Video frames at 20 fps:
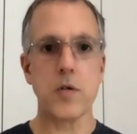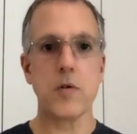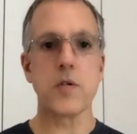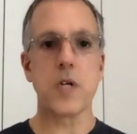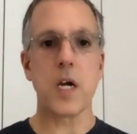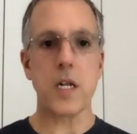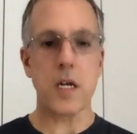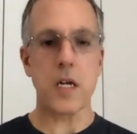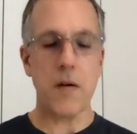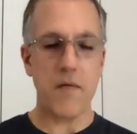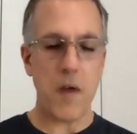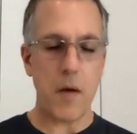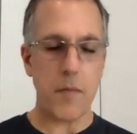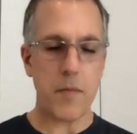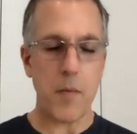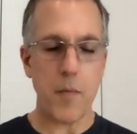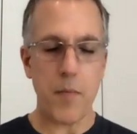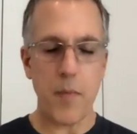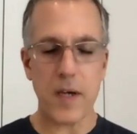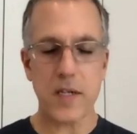who's going to give them
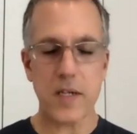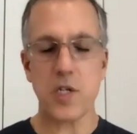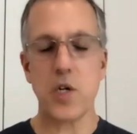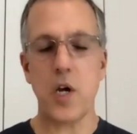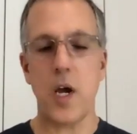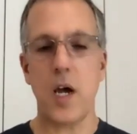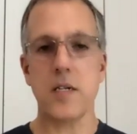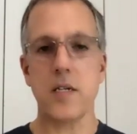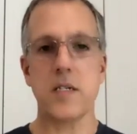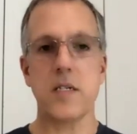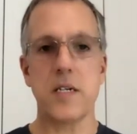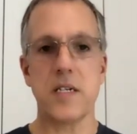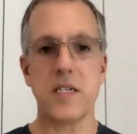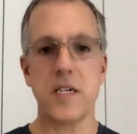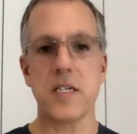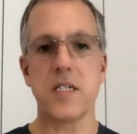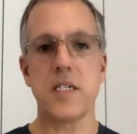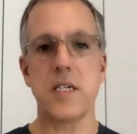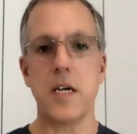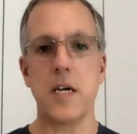the best chance to
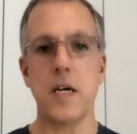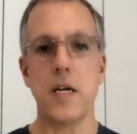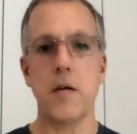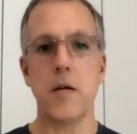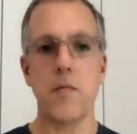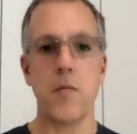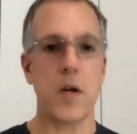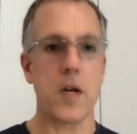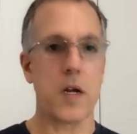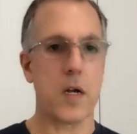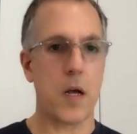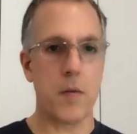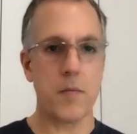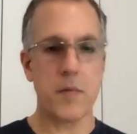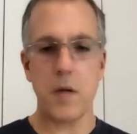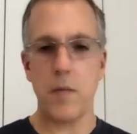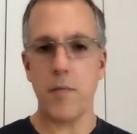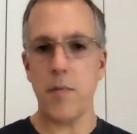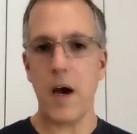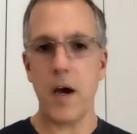succeed when it comes
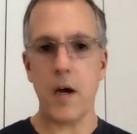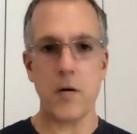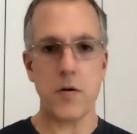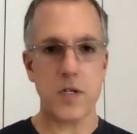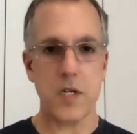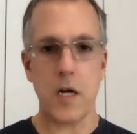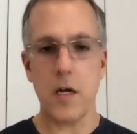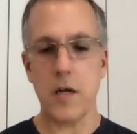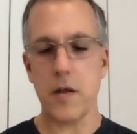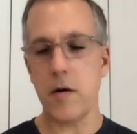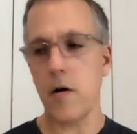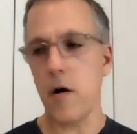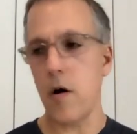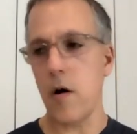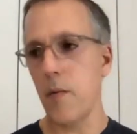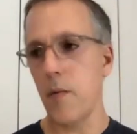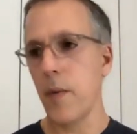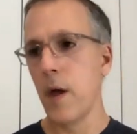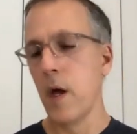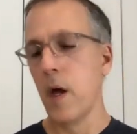to buying or selling their
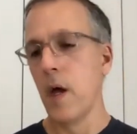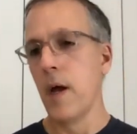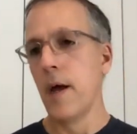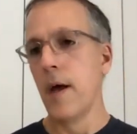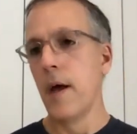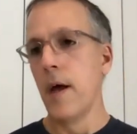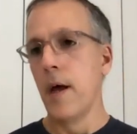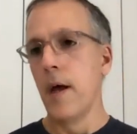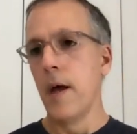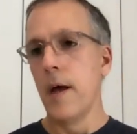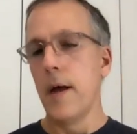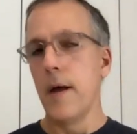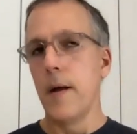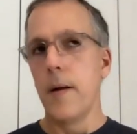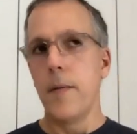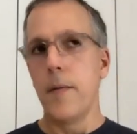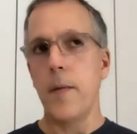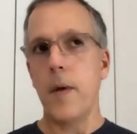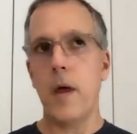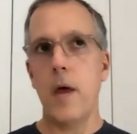home.
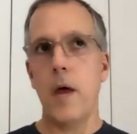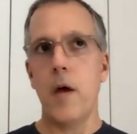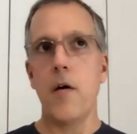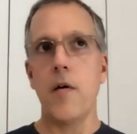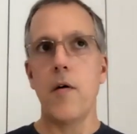Okay,